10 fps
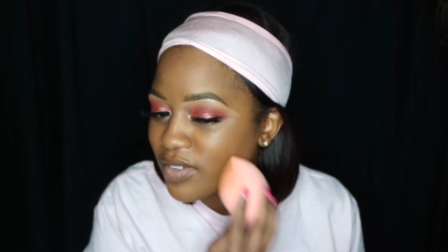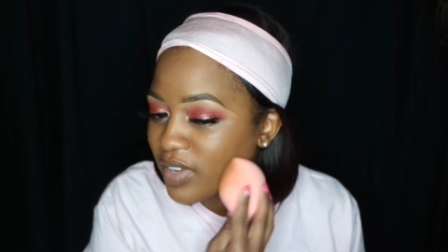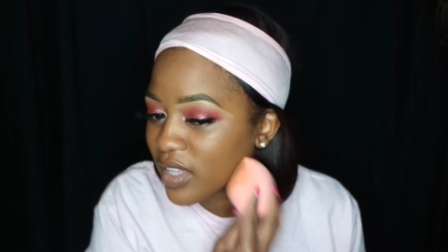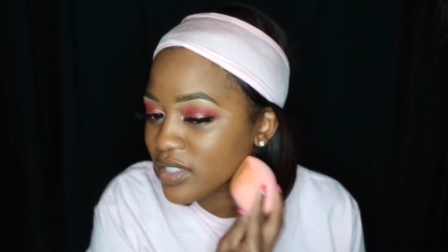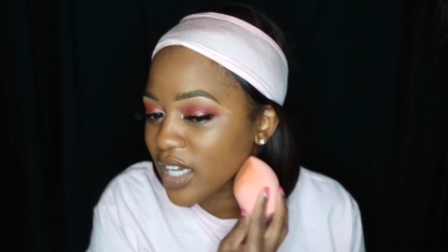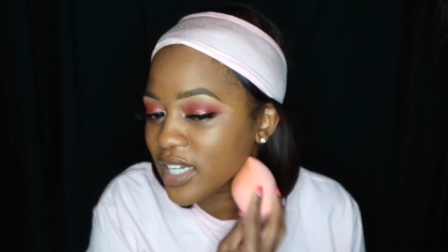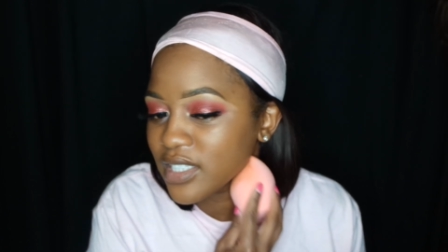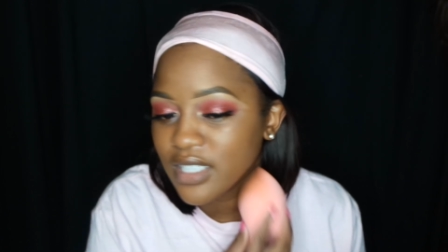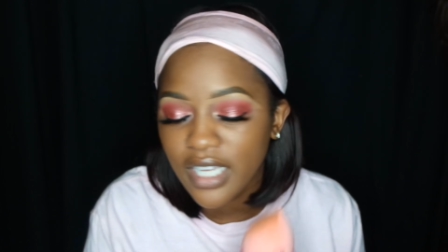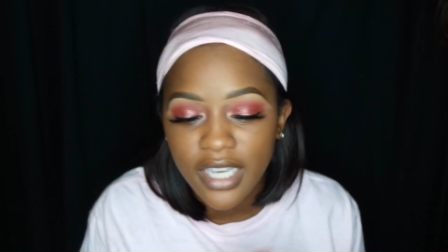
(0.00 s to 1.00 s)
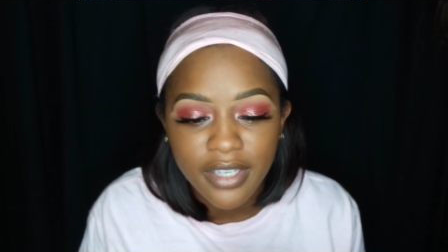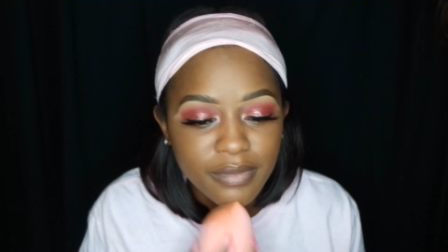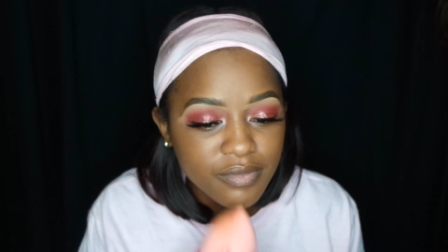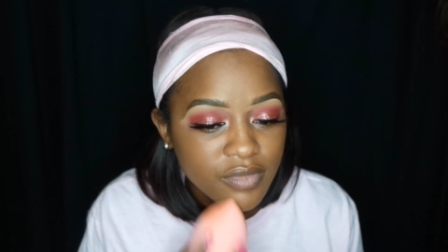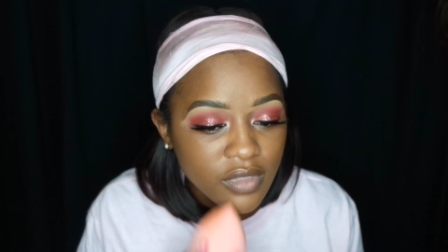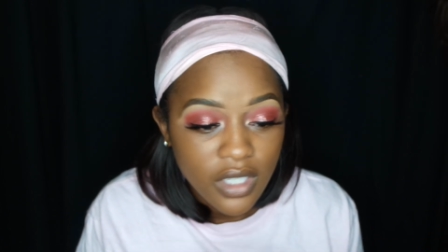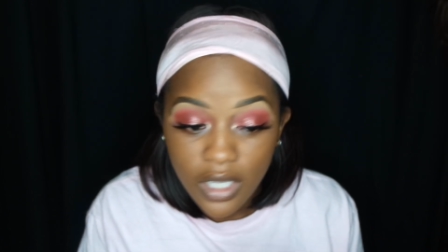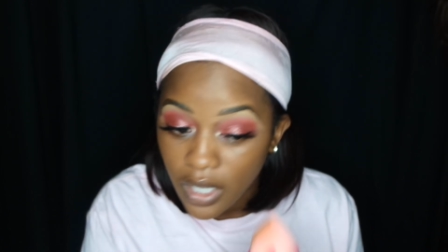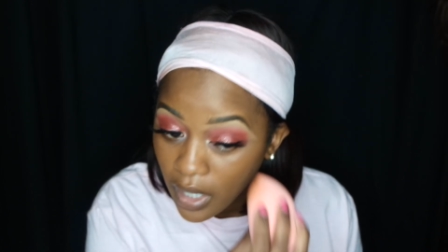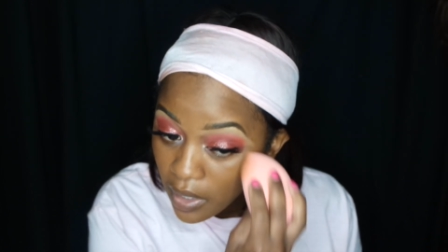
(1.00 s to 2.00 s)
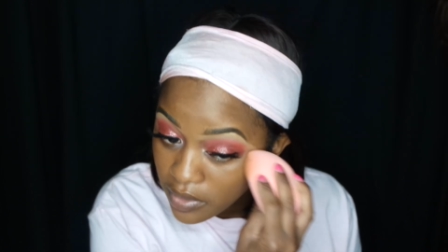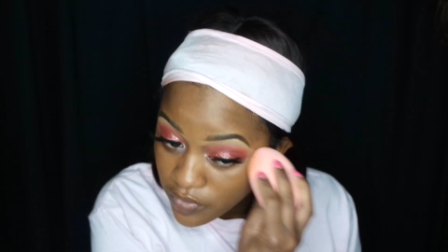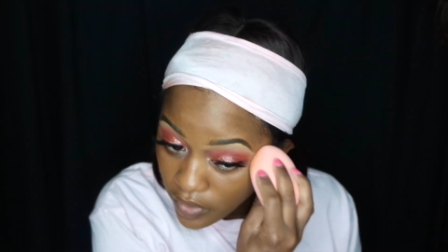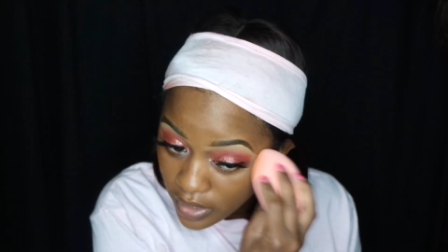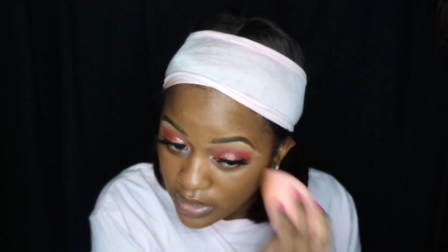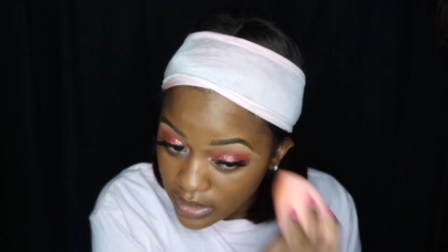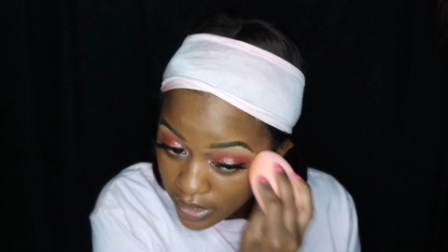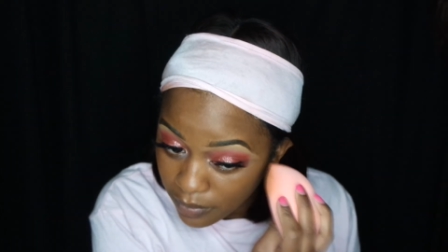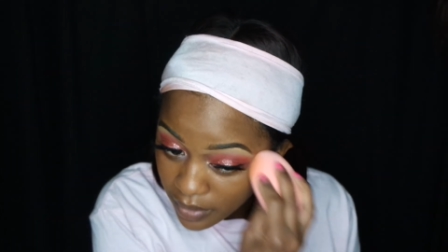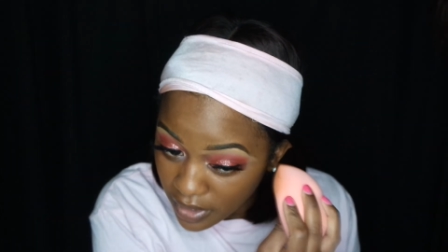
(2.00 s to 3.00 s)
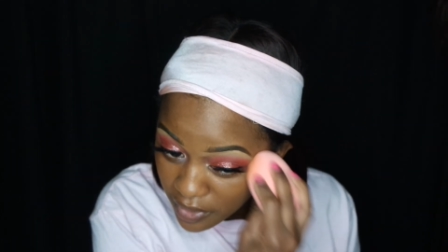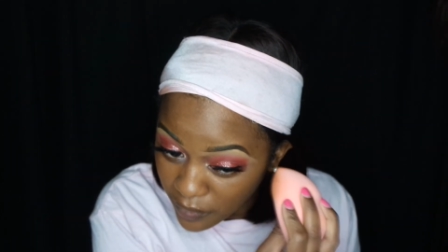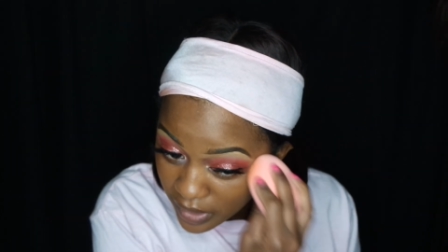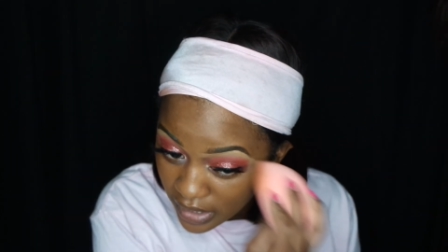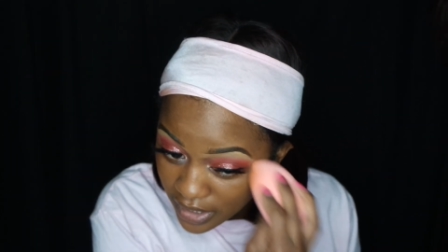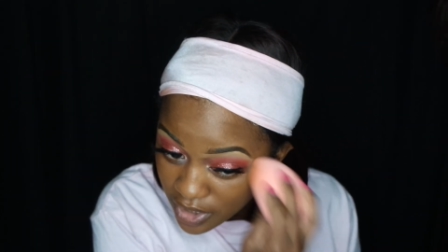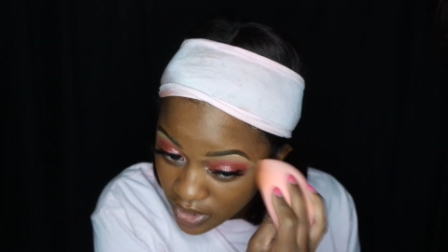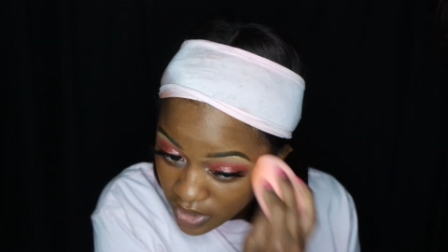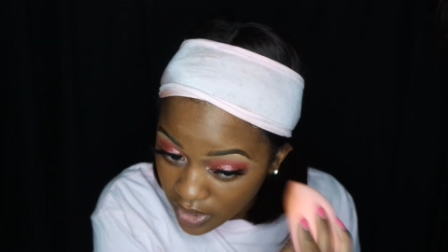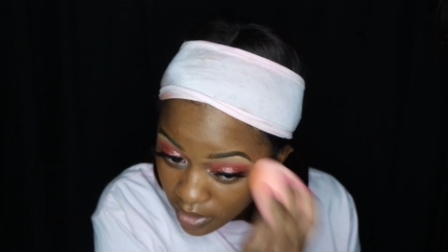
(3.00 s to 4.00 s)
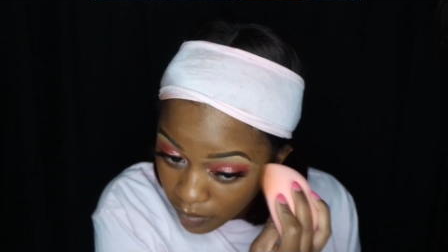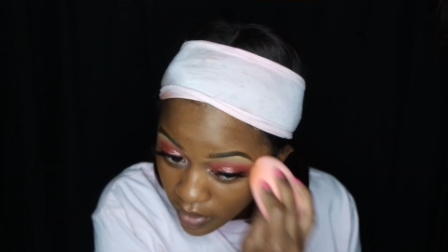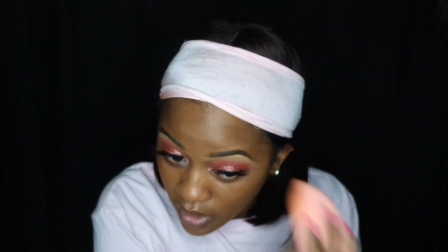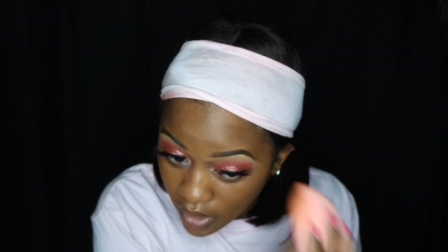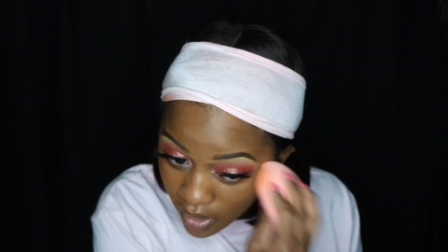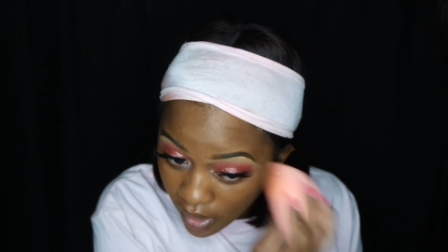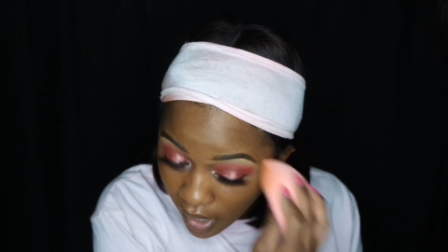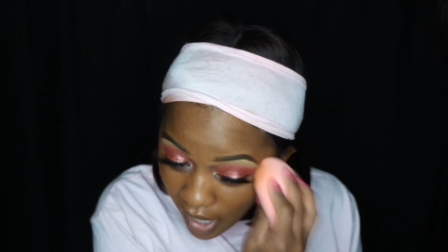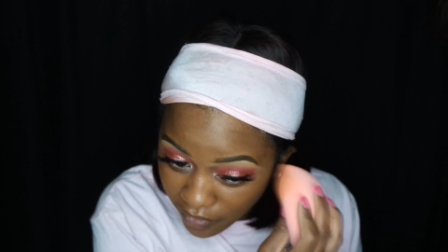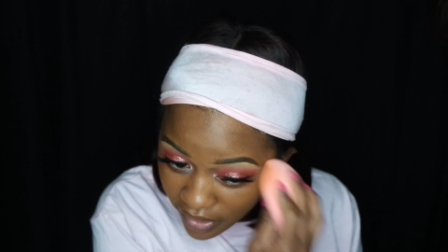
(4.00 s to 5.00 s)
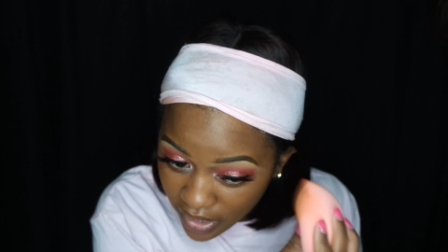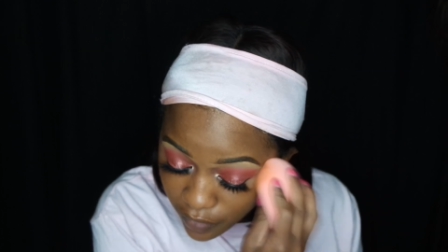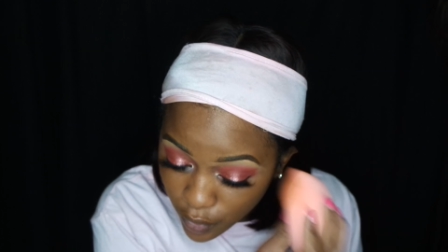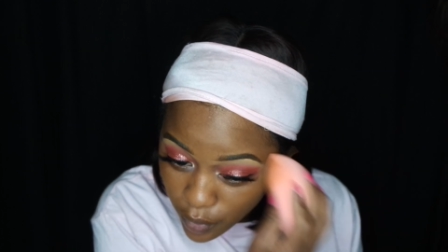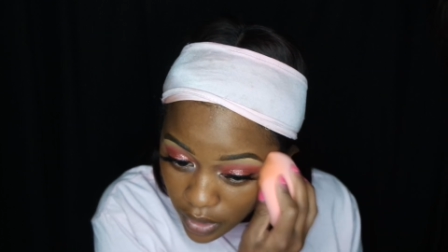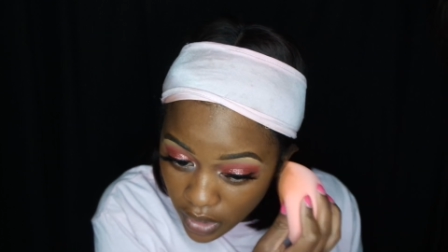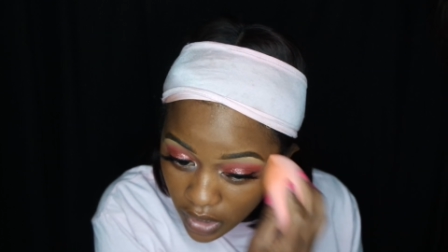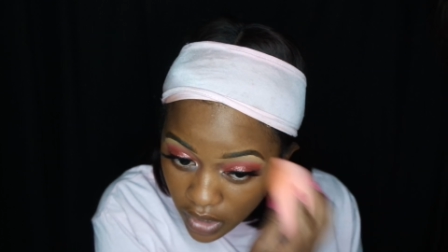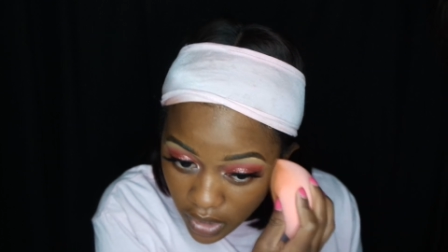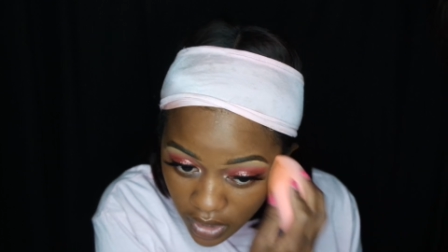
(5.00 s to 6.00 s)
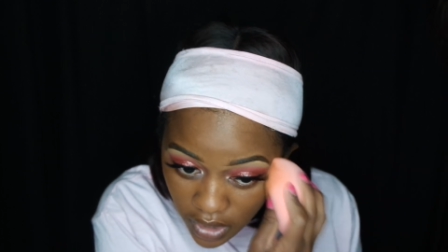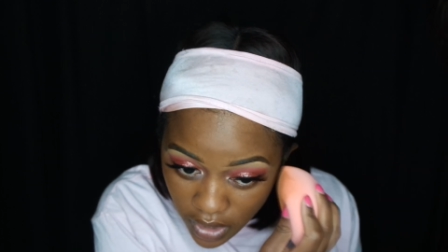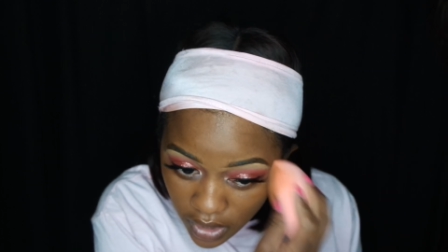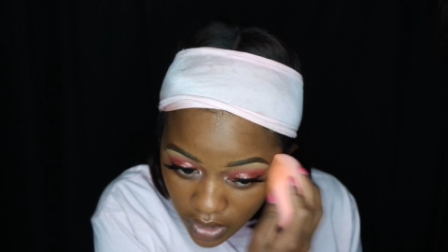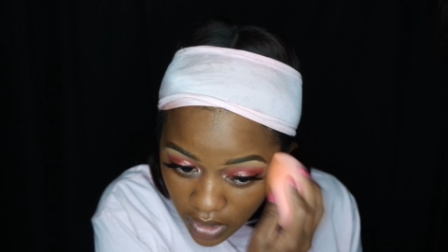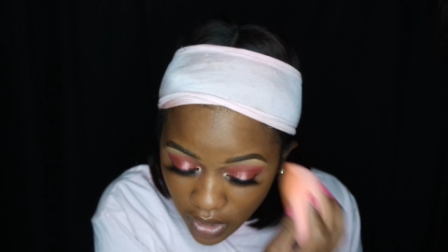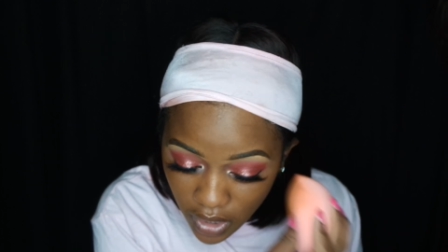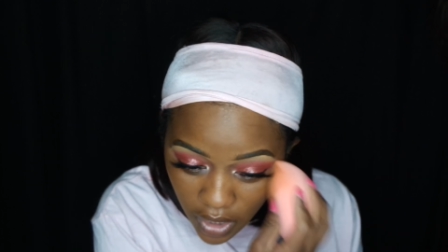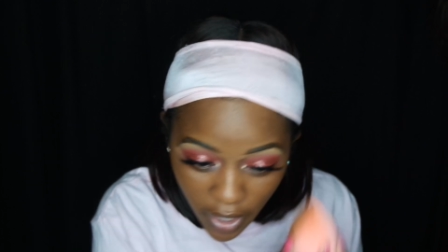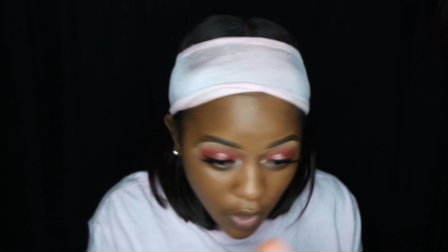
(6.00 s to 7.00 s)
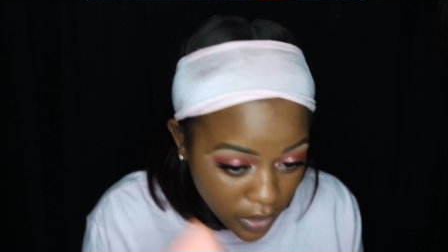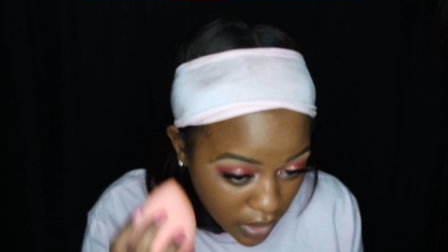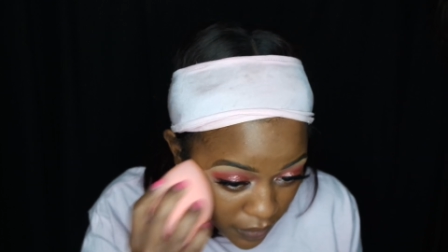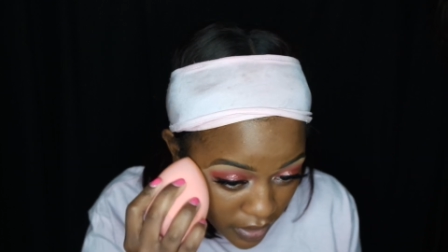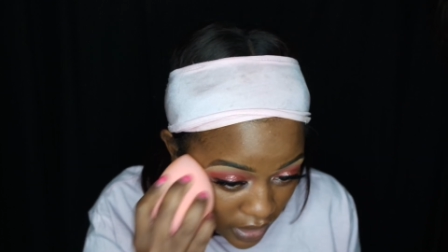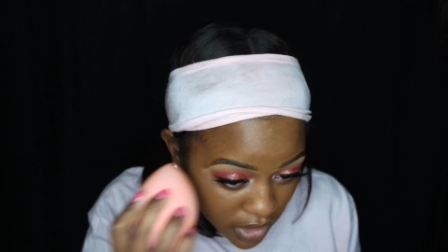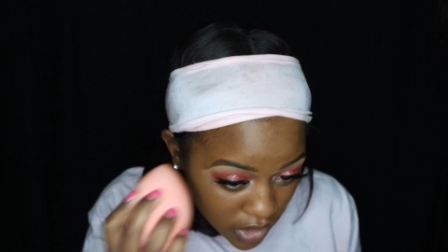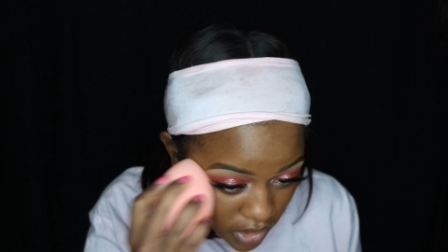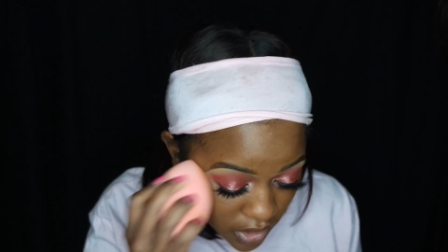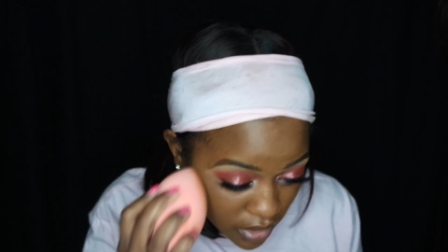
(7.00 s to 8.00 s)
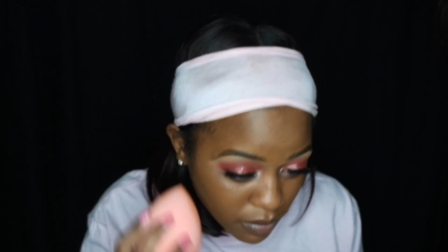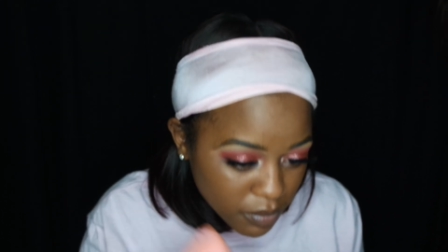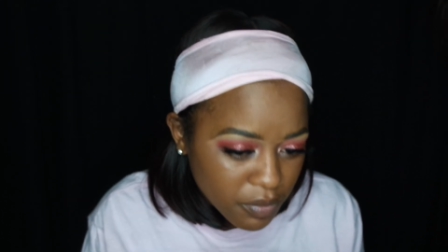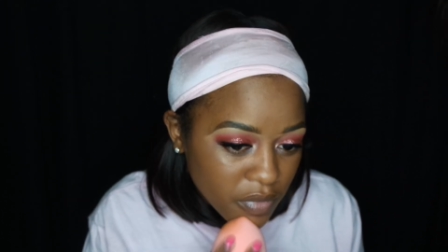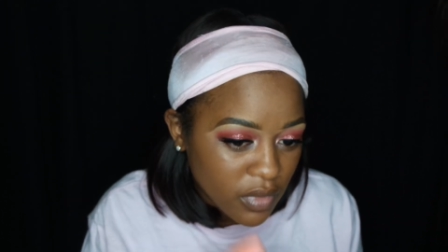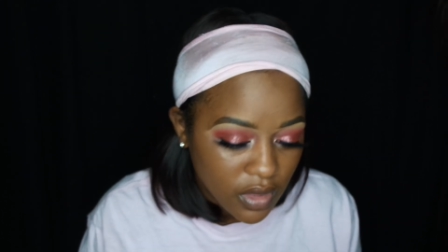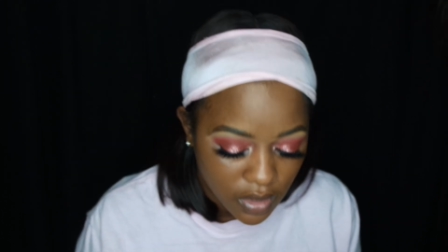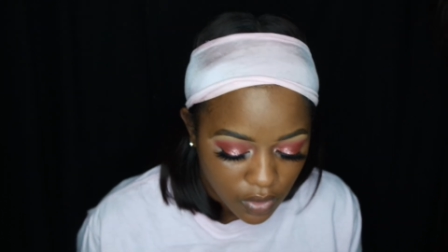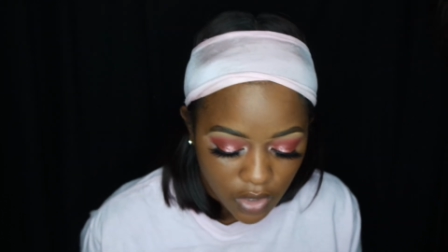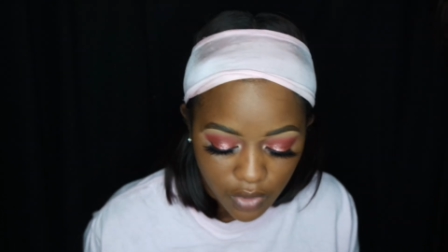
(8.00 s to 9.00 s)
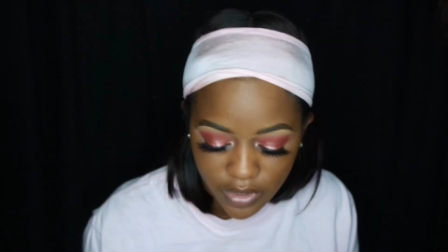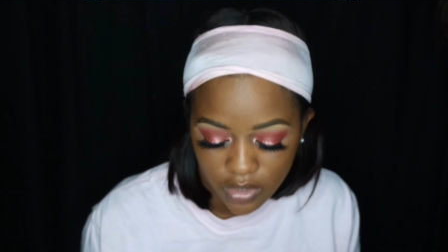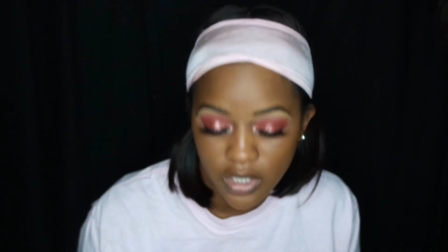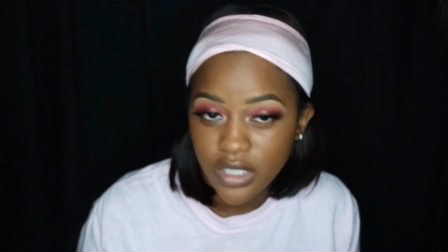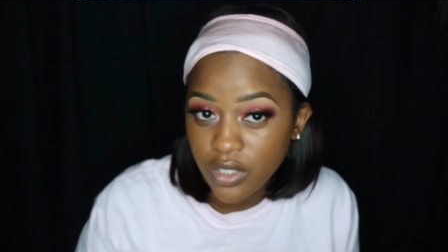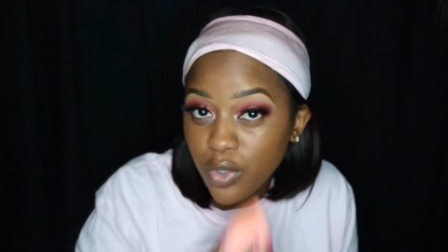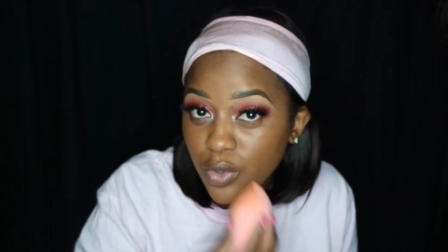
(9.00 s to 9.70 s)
Valentine's Day, as far as like being in a relationship, I feel like if you in a good, healthy relationship, you know, it's